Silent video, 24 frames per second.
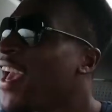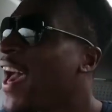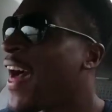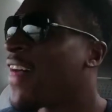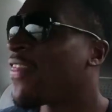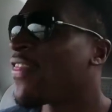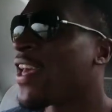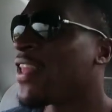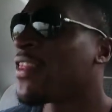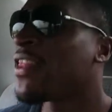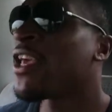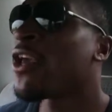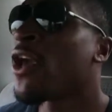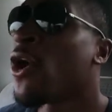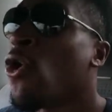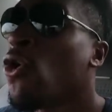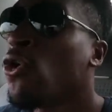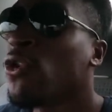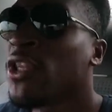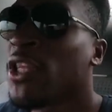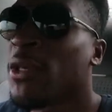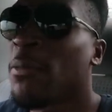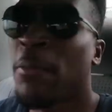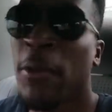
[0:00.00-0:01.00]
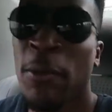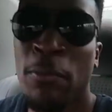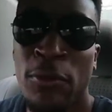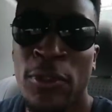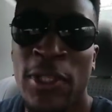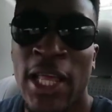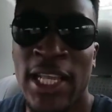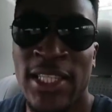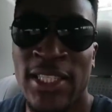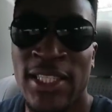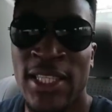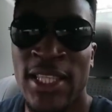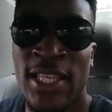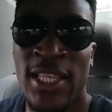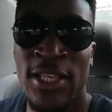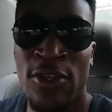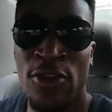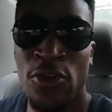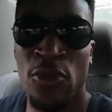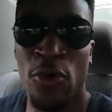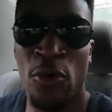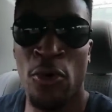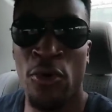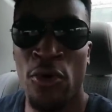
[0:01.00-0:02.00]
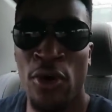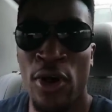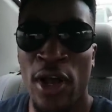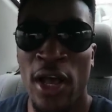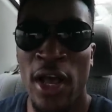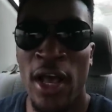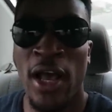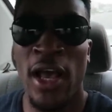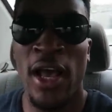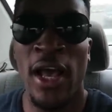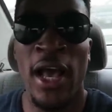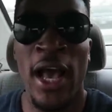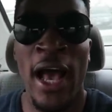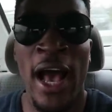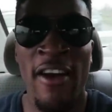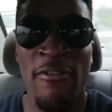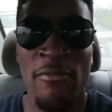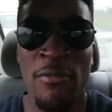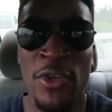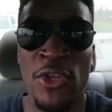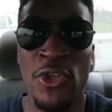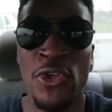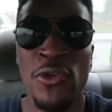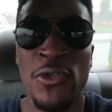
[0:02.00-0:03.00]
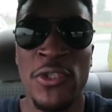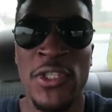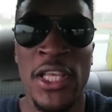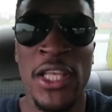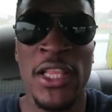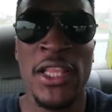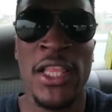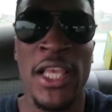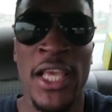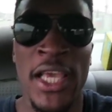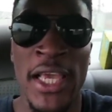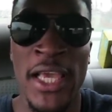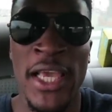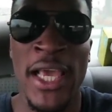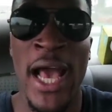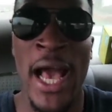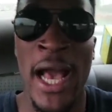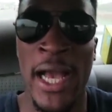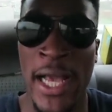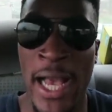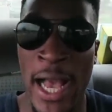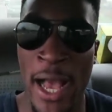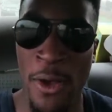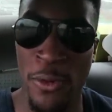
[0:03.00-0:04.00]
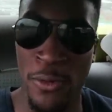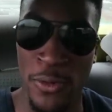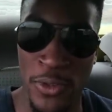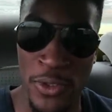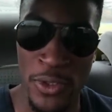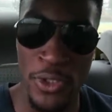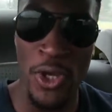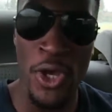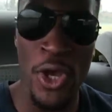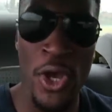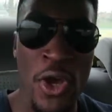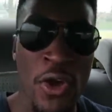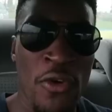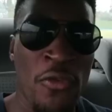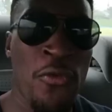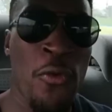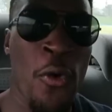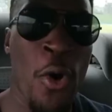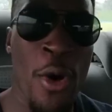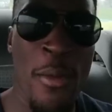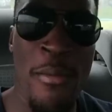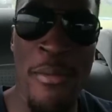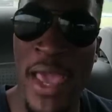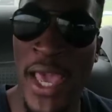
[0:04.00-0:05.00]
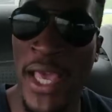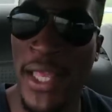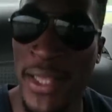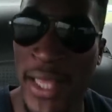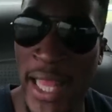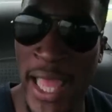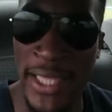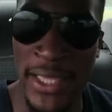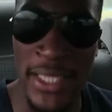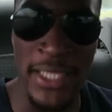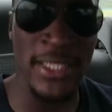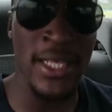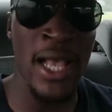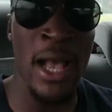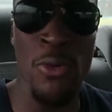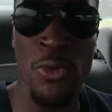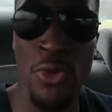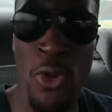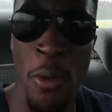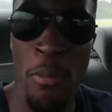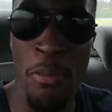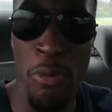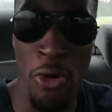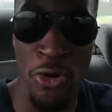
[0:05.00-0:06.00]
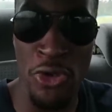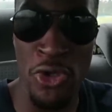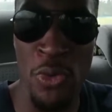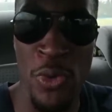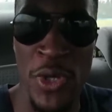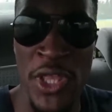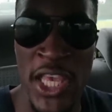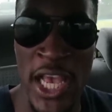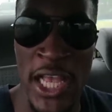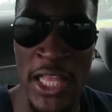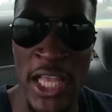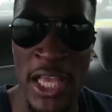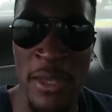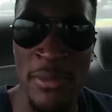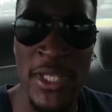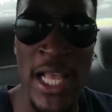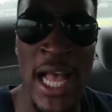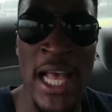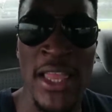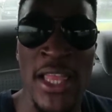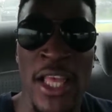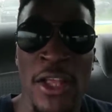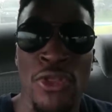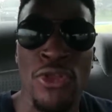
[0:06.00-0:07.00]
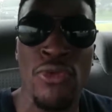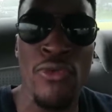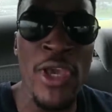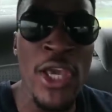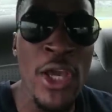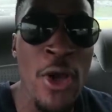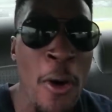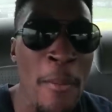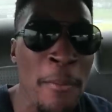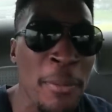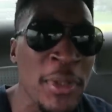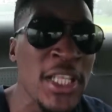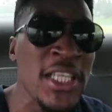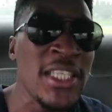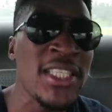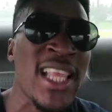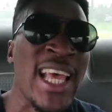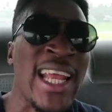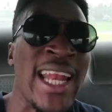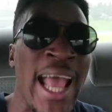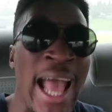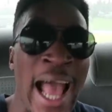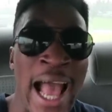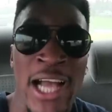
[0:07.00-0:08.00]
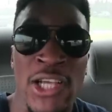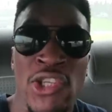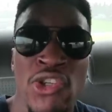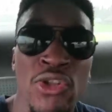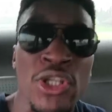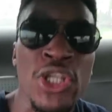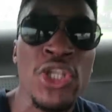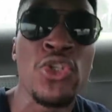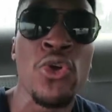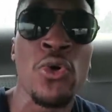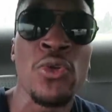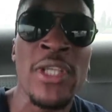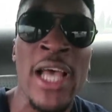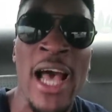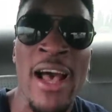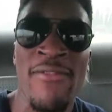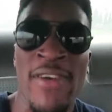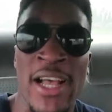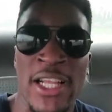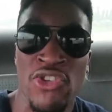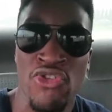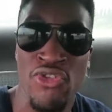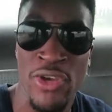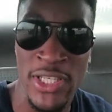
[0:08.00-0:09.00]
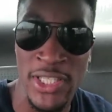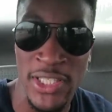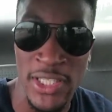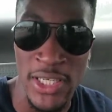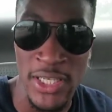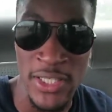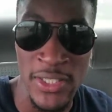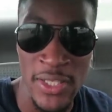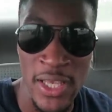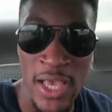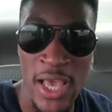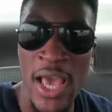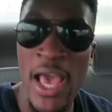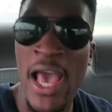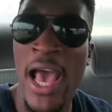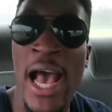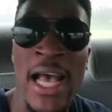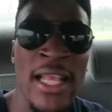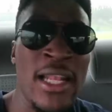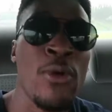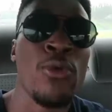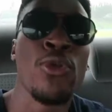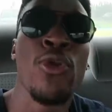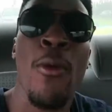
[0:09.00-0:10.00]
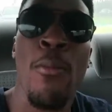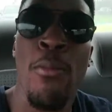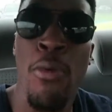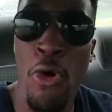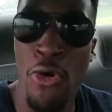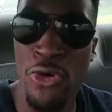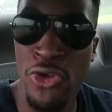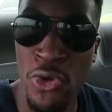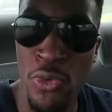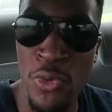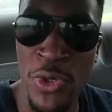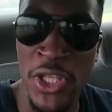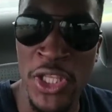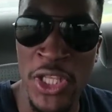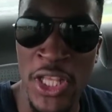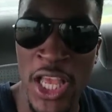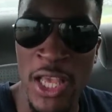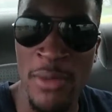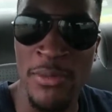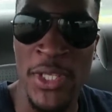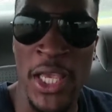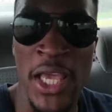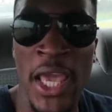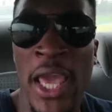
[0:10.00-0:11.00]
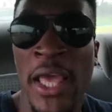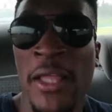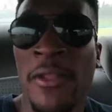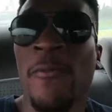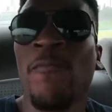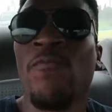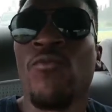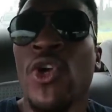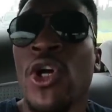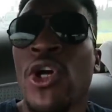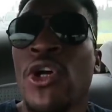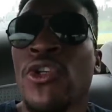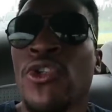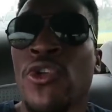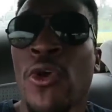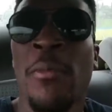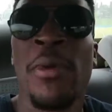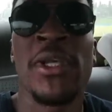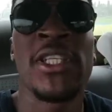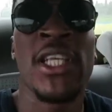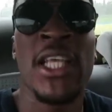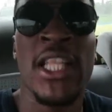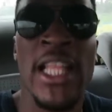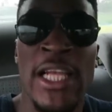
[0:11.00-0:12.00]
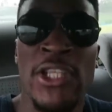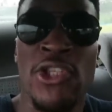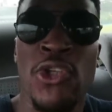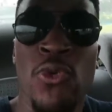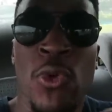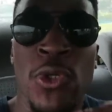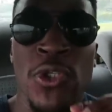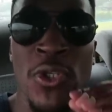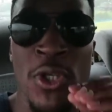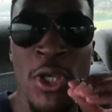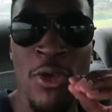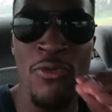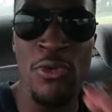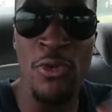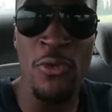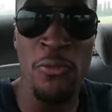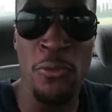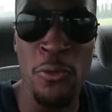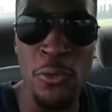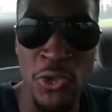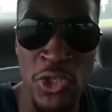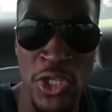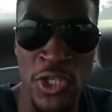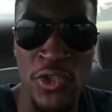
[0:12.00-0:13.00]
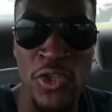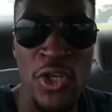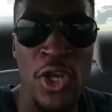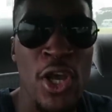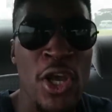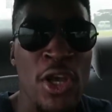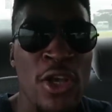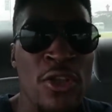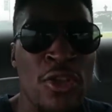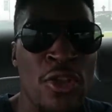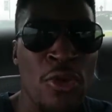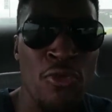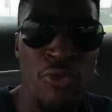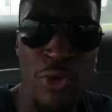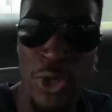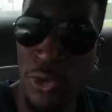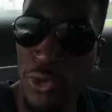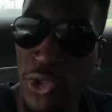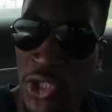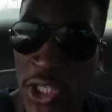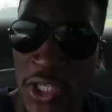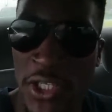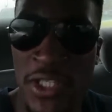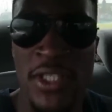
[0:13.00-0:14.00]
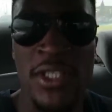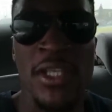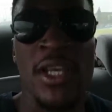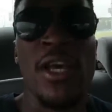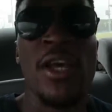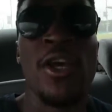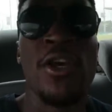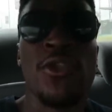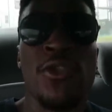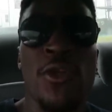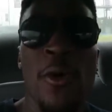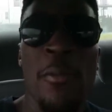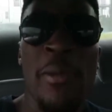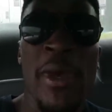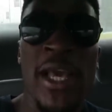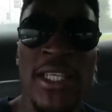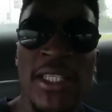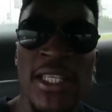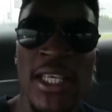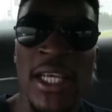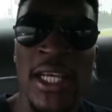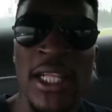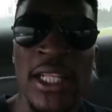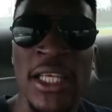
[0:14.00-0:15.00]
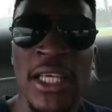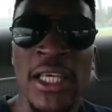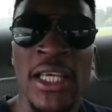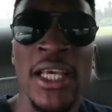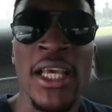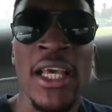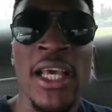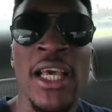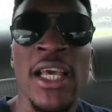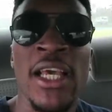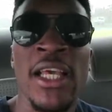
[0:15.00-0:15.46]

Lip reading: And then they hold the people that, you know, have been using the account. Four men like this. I will not bore you with their names. And then three companies that actually don't have addresses. And I will not bore you with the names again. So basically, I just want to give you the full gist, the real gist. So basically,